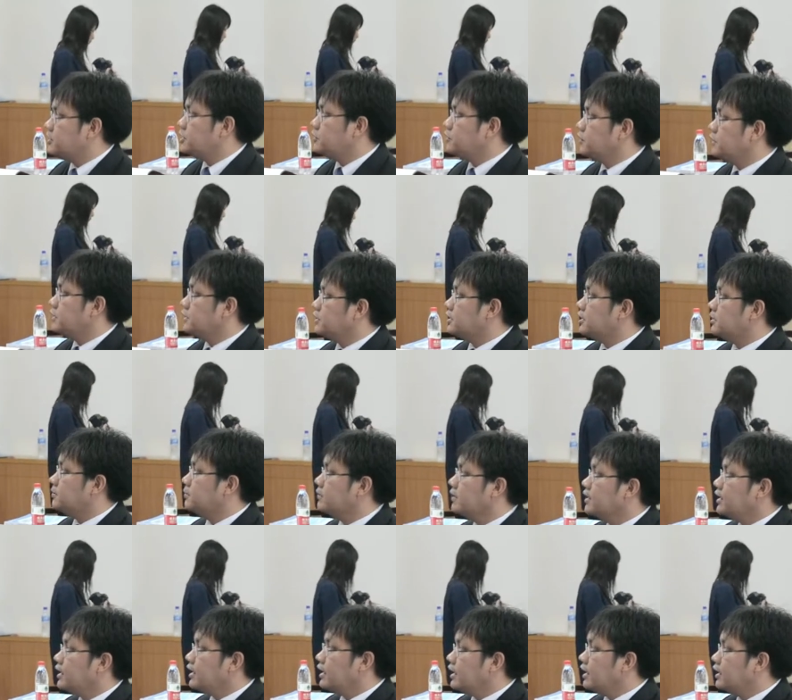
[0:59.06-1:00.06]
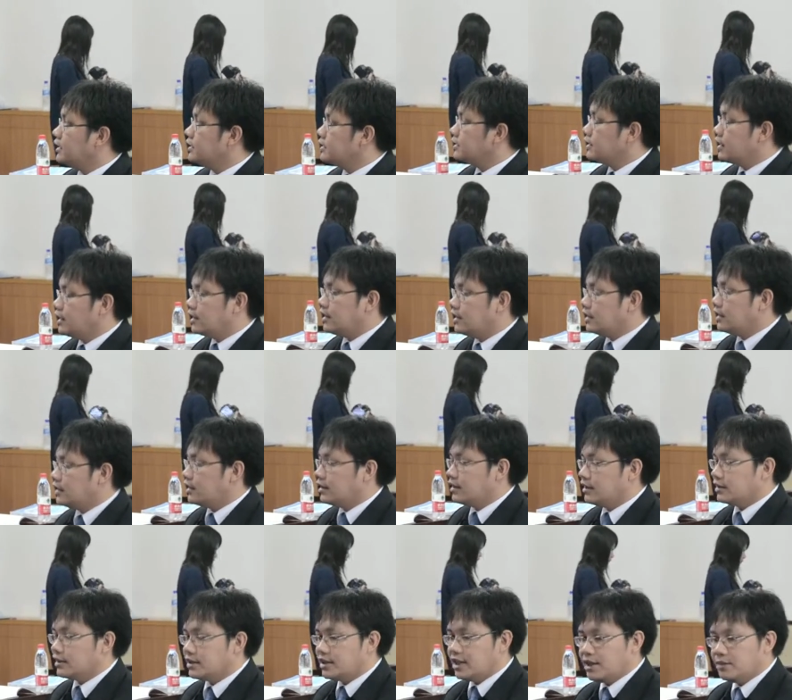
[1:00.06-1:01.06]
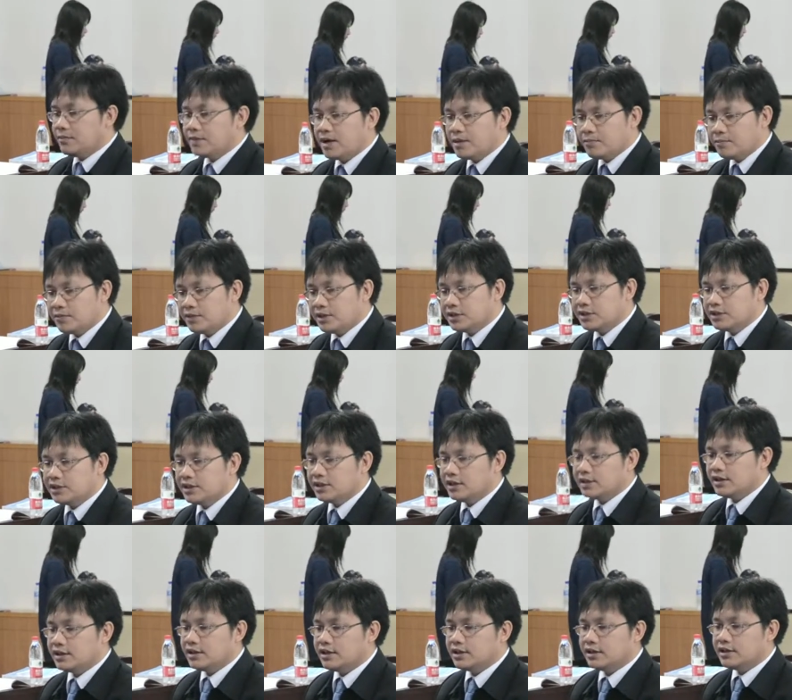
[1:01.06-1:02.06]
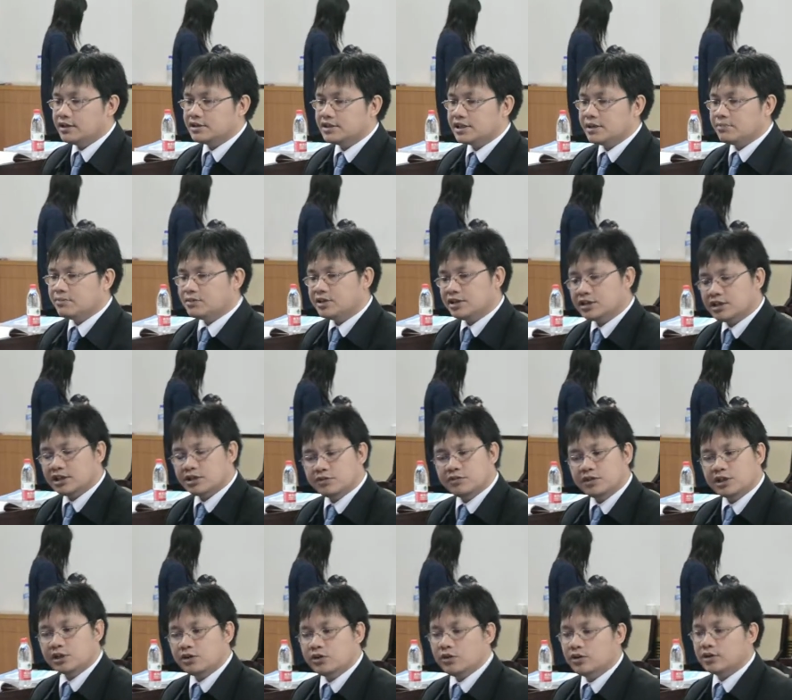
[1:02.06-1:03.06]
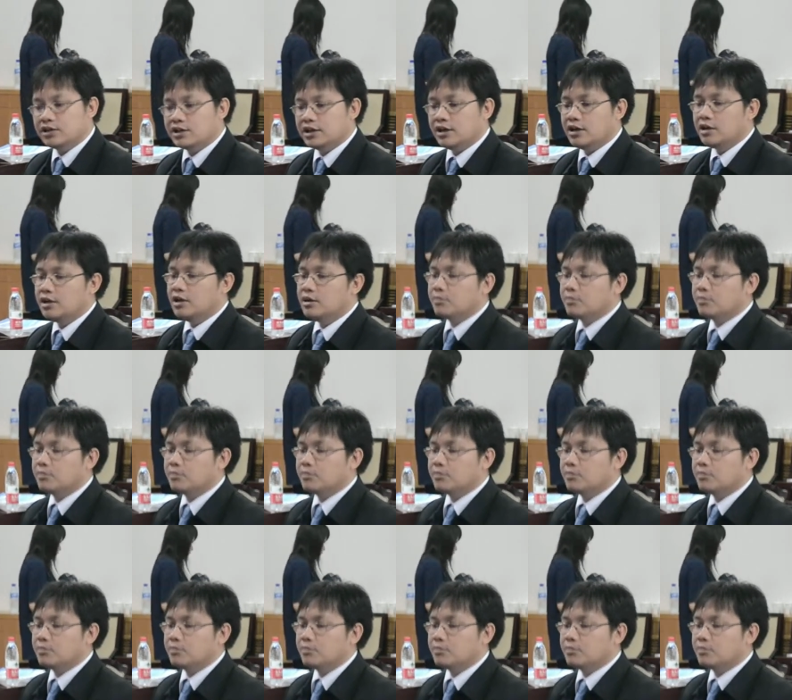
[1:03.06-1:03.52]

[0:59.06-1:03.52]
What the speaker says: between them, and came up with something that we call the